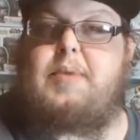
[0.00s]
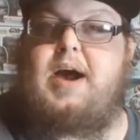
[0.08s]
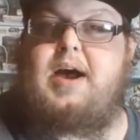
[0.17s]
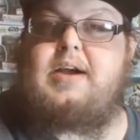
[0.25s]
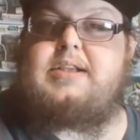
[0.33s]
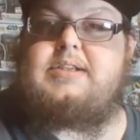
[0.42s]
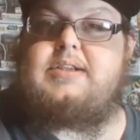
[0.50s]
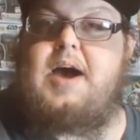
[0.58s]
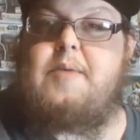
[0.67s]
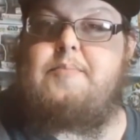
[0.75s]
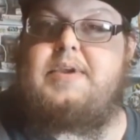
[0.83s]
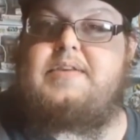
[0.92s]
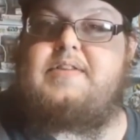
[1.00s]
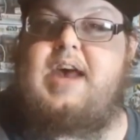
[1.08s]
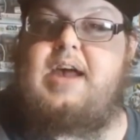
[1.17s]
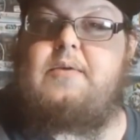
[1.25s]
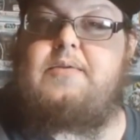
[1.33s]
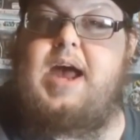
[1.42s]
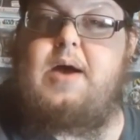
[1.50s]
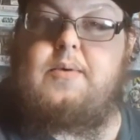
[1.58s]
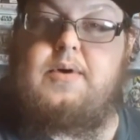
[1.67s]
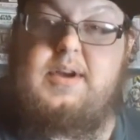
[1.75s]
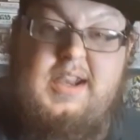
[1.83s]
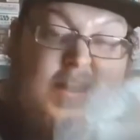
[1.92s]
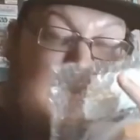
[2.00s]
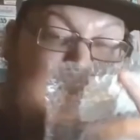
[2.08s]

box. I missed out on that one.